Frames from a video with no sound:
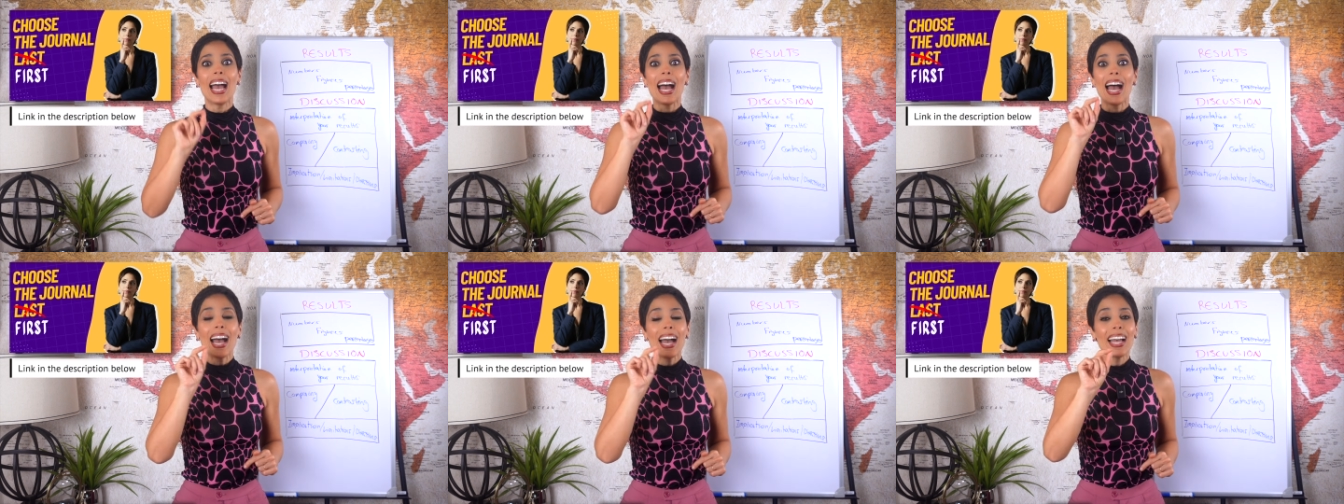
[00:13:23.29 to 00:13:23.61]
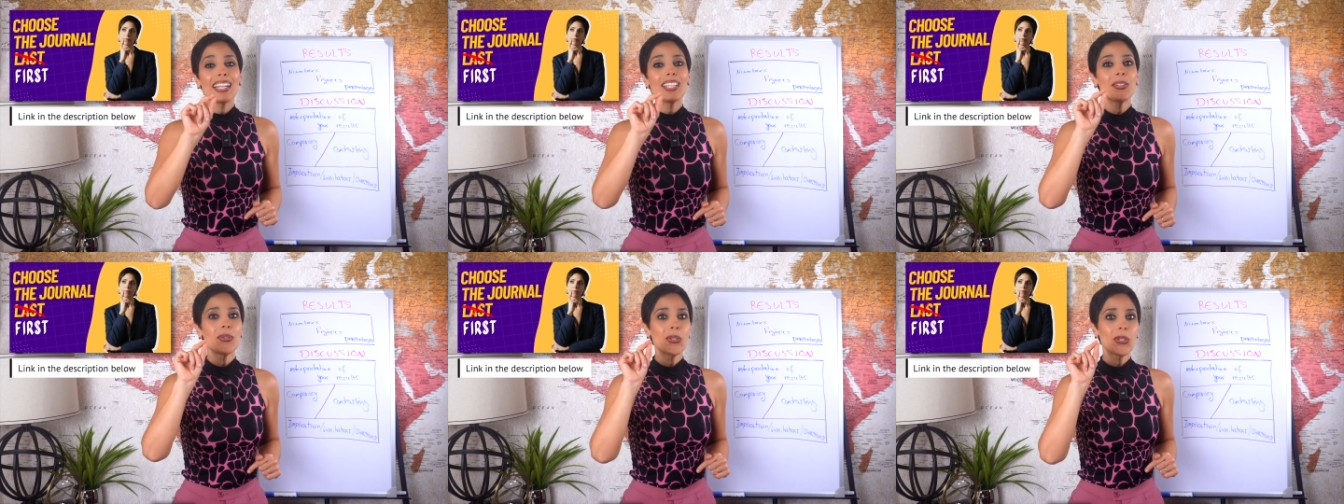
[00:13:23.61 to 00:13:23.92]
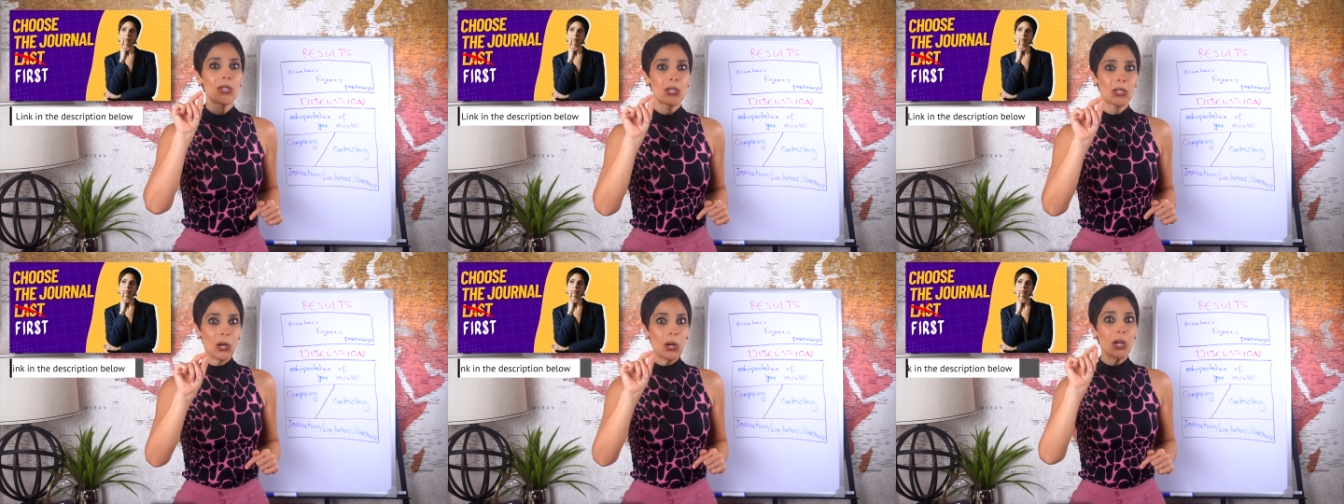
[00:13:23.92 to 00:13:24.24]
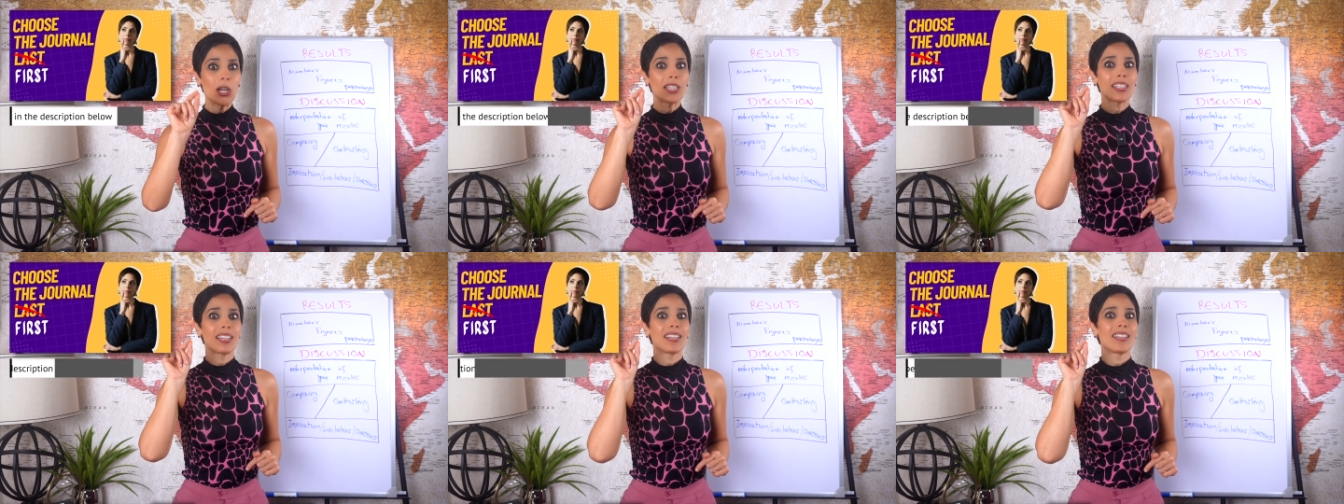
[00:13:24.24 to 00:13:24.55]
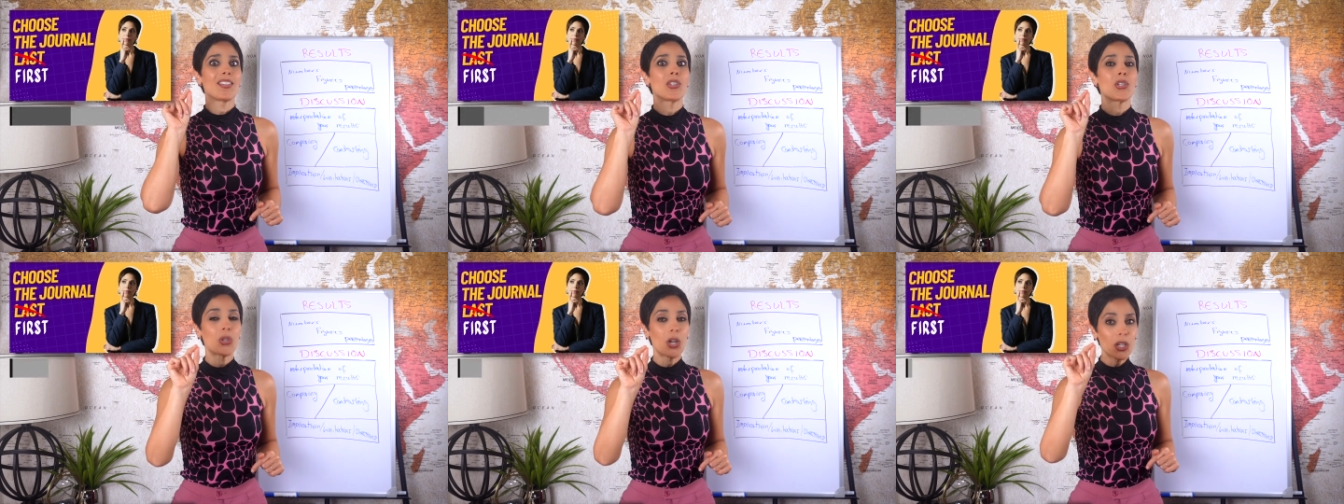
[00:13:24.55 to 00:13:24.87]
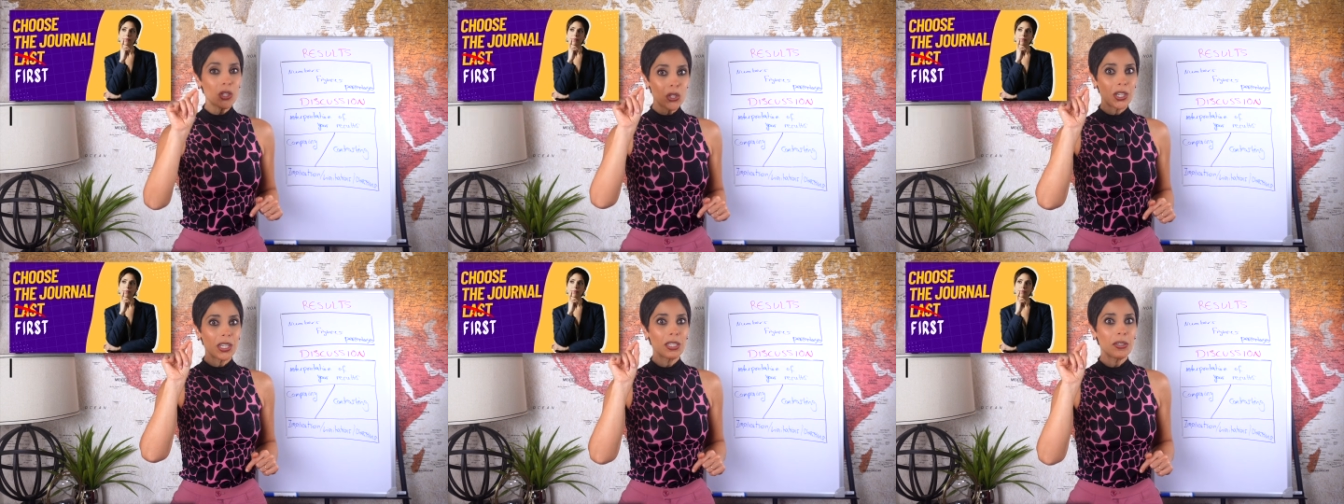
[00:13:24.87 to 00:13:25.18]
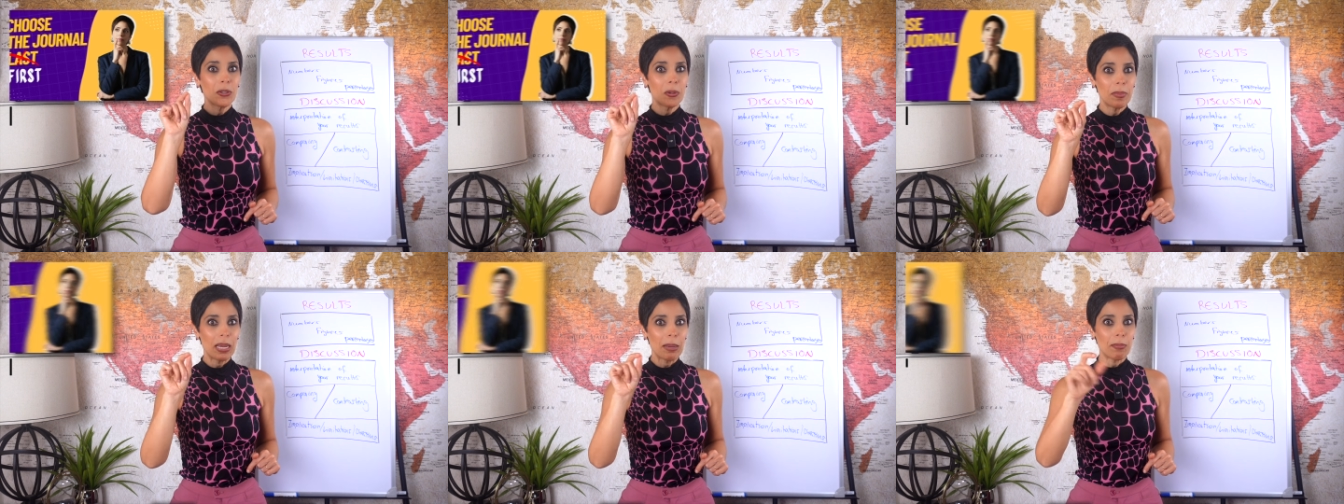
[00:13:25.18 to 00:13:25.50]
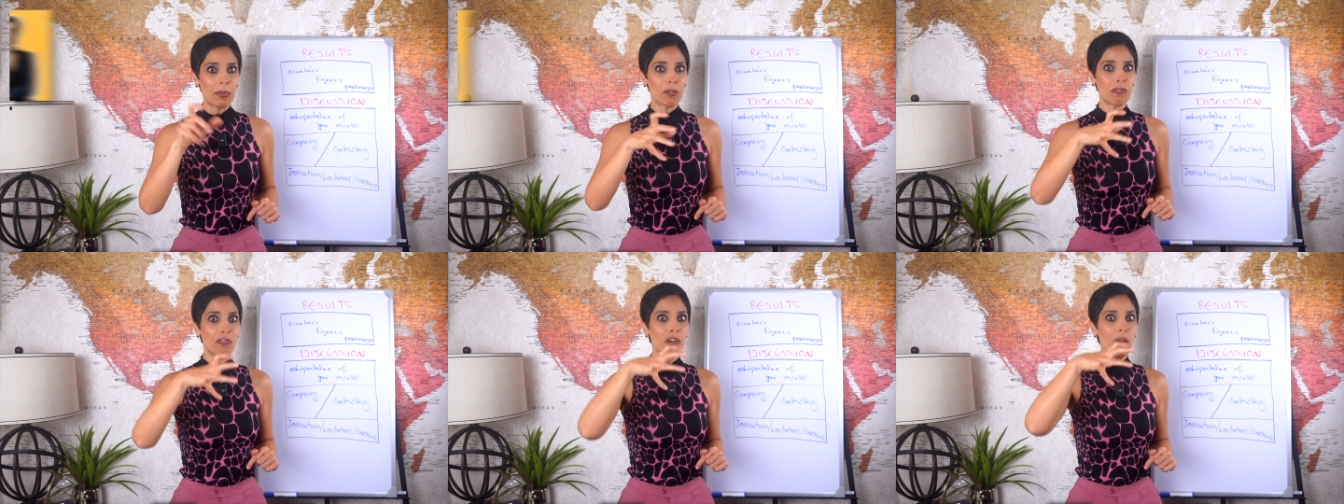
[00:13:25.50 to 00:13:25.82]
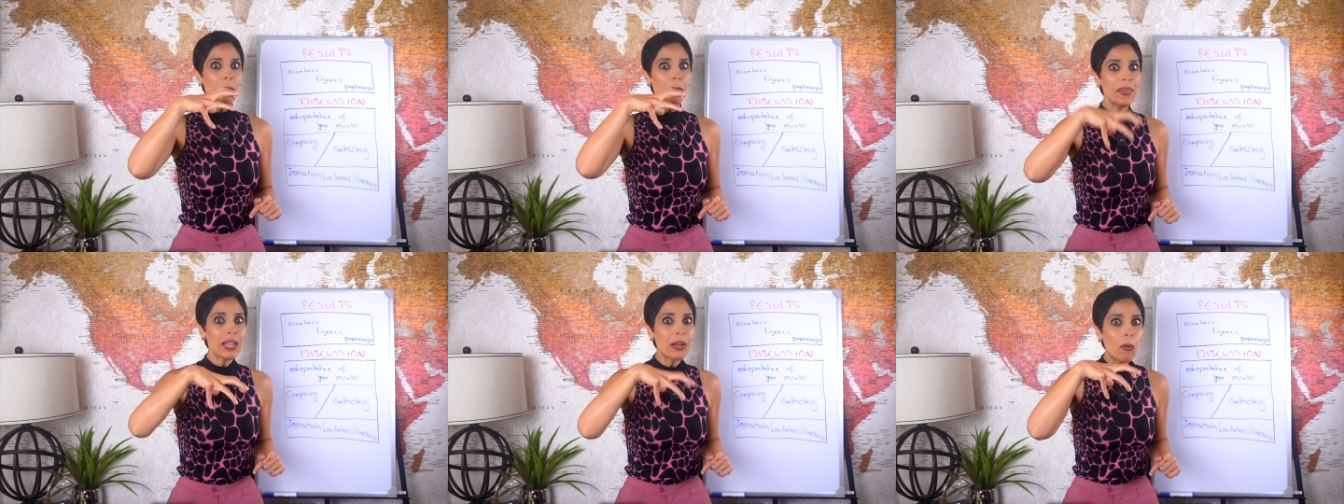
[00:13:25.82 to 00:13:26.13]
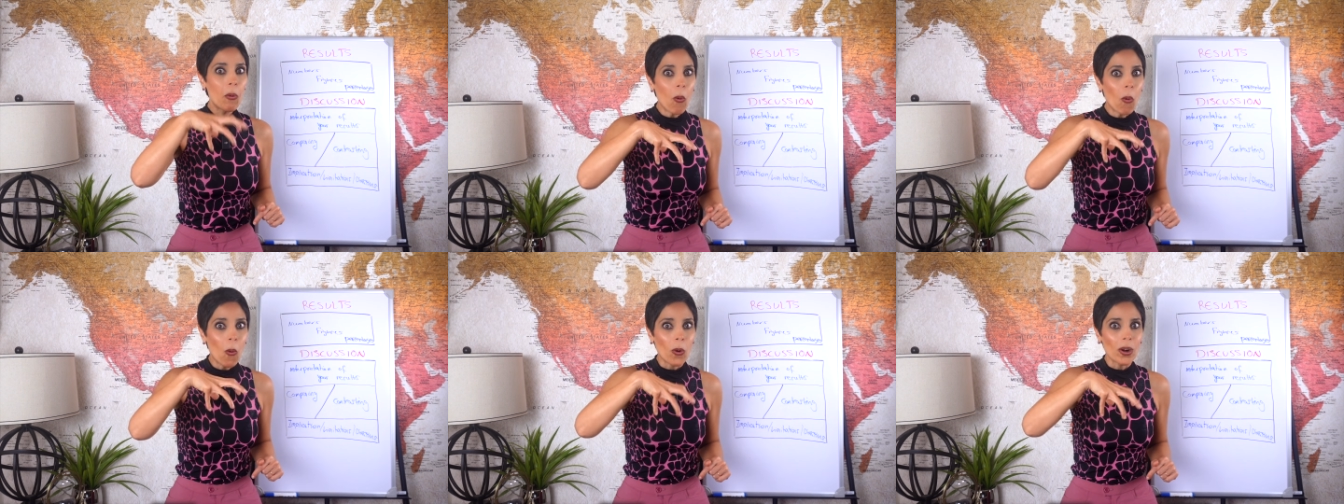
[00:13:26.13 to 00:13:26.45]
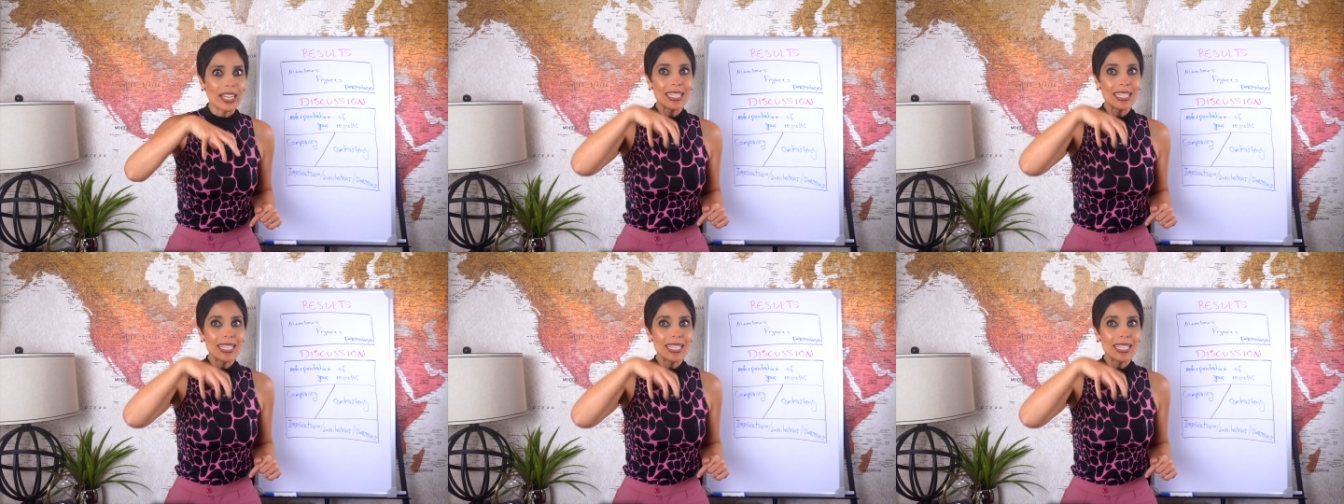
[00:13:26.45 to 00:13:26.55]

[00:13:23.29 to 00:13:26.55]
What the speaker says: And you start structuring your paper from the core.